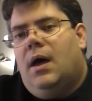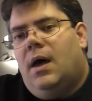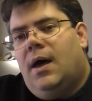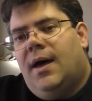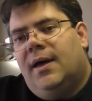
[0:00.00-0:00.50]

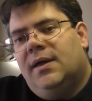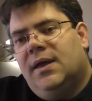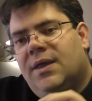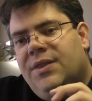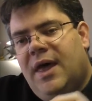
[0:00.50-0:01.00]
Uh,
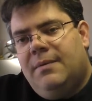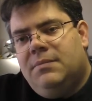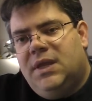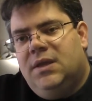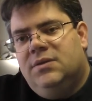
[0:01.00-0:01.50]
and that
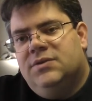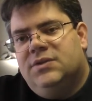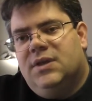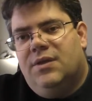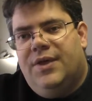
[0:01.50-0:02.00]

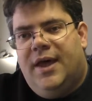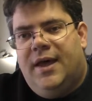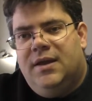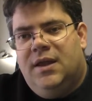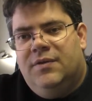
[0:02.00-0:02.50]
means
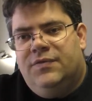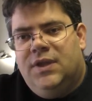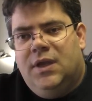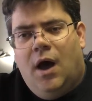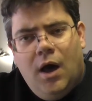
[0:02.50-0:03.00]
that if
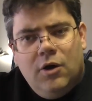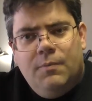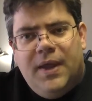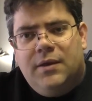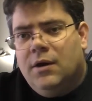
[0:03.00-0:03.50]
the
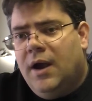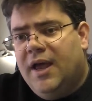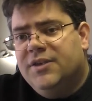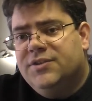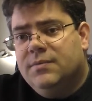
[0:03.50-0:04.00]
automaker
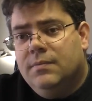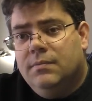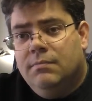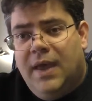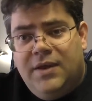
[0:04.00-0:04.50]
has
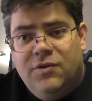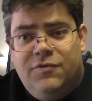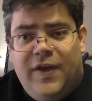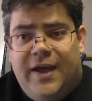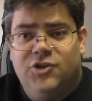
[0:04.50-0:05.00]

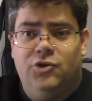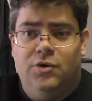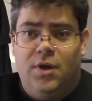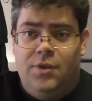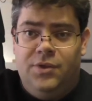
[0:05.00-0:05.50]

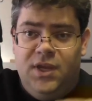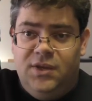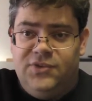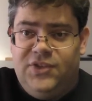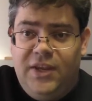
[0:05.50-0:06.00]
manufactured the
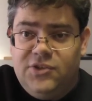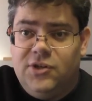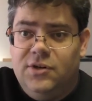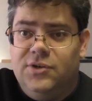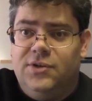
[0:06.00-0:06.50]

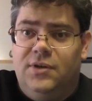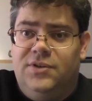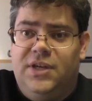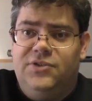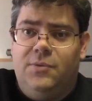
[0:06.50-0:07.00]
sensors
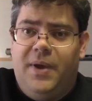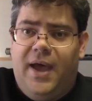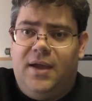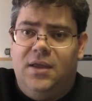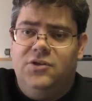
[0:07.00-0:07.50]
sensor
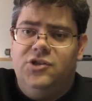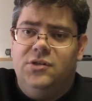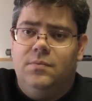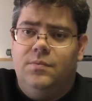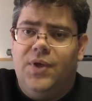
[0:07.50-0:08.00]
package,
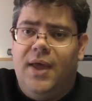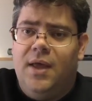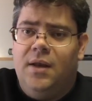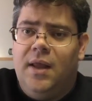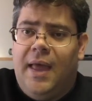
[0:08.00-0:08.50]

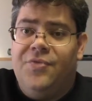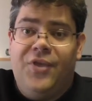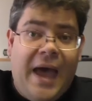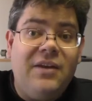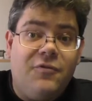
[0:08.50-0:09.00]
then and
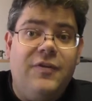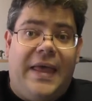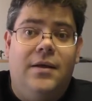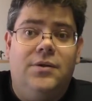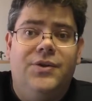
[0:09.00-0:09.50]
that
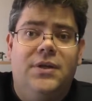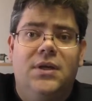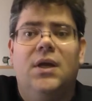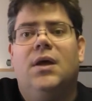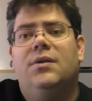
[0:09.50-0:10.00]
failed,
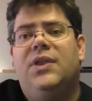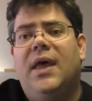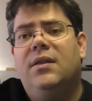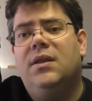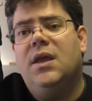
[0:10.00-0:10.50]

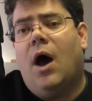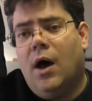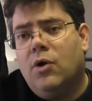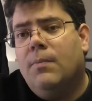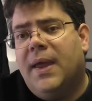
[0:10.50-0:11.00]
then the
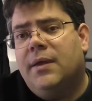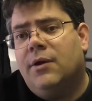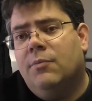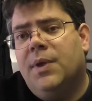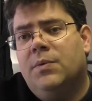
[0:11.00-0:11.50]
automaker
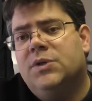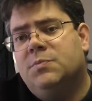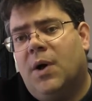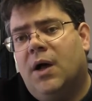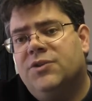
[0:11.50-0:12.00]
will be
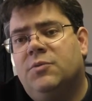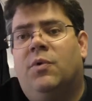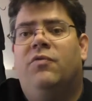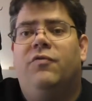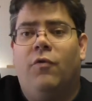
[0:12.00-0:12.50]

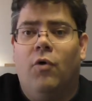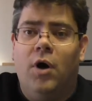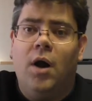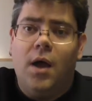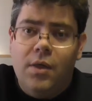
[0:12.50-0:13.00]
responsible
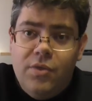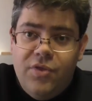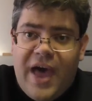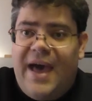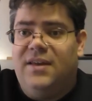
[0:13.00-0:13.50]
for
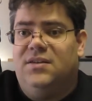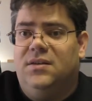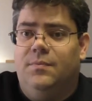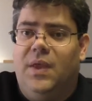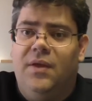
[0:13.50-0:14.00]
that
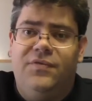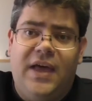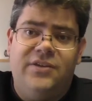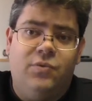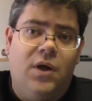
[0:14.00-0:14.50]
if
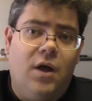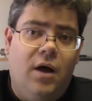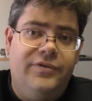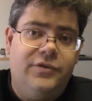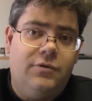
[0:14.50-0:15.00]
that's what
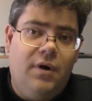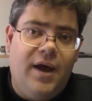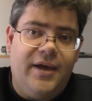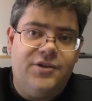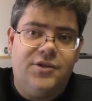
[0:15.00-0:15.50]
caused the
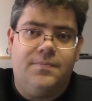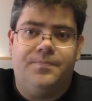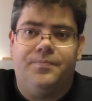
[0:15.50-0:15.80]
crash